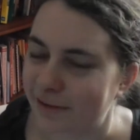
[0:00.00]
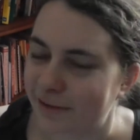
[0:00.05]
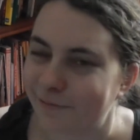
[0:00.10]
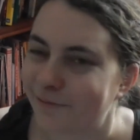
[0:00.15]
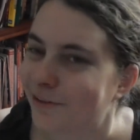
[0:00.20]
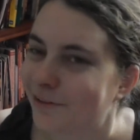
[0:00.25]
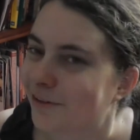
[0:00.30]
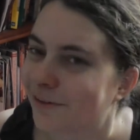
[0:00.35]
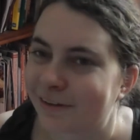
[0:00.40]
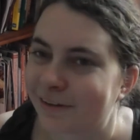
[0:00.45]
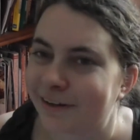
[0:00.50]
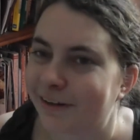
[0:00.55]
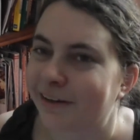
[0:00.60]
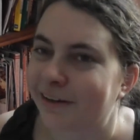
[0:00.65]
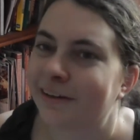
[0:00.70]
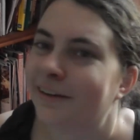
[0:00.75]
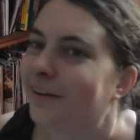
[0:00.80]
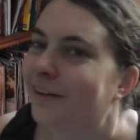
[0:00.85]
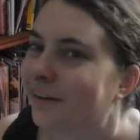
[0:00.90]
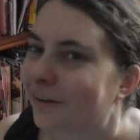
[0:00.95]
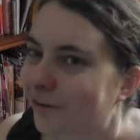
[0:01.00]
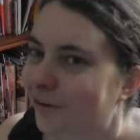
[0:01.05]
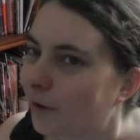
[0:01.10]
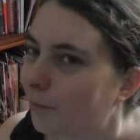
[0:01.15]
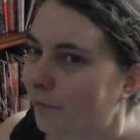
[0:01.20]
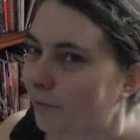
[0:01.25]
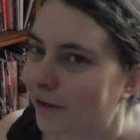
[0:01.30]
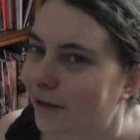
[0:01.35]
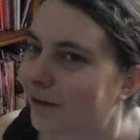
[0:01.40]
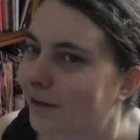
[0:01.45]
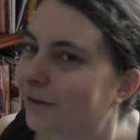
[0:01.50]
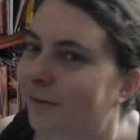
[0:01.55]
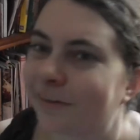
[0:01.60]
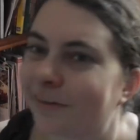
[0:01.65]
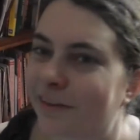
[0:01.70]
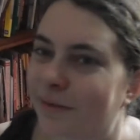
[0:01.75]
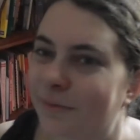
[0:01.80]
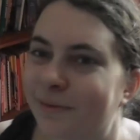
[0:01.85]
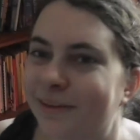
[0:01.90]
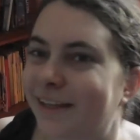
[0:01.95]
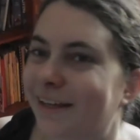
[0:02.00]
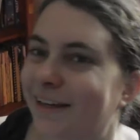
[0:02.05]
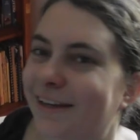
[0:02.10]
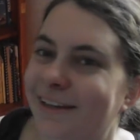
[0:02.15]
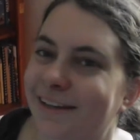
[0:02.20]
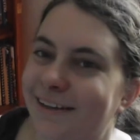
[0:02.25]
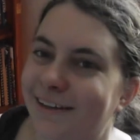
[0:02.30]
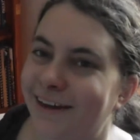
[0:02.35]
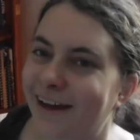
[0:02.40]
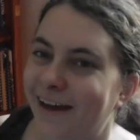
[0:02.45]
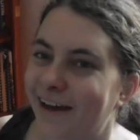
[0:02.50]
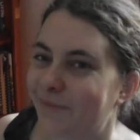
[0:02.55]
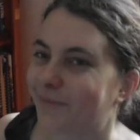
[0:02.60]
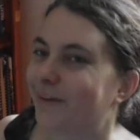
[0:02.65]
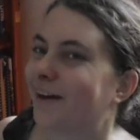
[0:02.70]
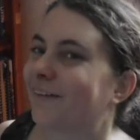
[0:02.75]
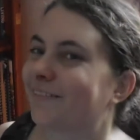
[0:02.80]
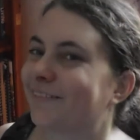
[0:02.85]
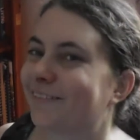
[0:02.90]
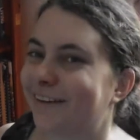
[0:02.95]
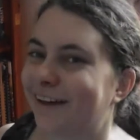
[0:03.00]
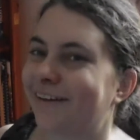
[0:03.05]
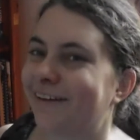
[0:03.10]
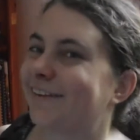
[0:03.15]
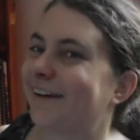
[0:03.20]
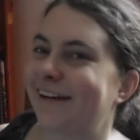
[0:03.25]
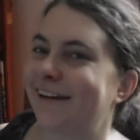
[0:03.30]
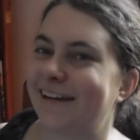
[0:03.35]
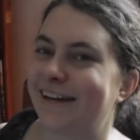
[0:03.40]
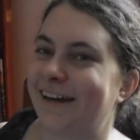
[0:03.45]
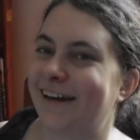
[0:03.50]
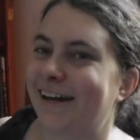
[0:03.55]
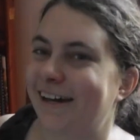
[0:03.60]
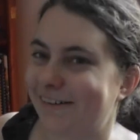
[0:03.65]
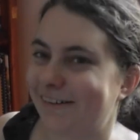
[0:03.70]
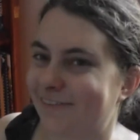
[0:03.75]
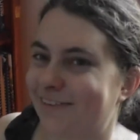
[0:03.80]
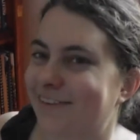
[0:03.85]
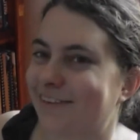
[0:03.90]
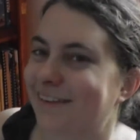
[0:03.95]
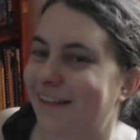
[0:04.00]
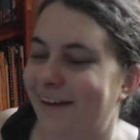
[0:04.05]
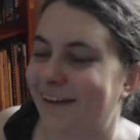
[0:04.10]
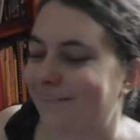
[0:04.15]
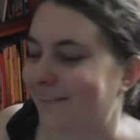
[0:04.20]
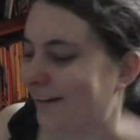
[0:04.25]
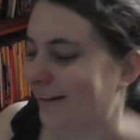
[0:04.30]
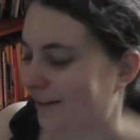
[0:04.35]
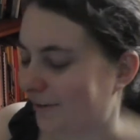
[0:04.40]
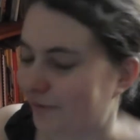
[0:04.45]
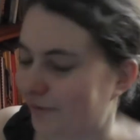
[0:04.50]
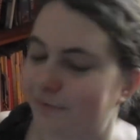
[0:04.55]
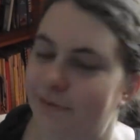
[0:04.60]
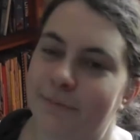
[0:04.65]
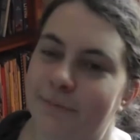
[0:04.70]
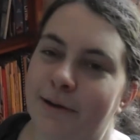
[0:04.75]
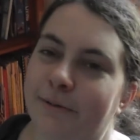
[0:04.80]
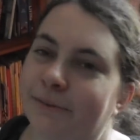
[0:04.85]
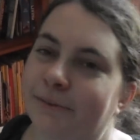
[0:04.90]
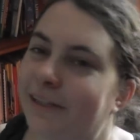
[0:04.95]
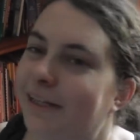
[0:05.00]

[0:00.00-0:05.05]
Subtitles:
I'm not gonna copy any of those in particular. I'm gonna use my memory.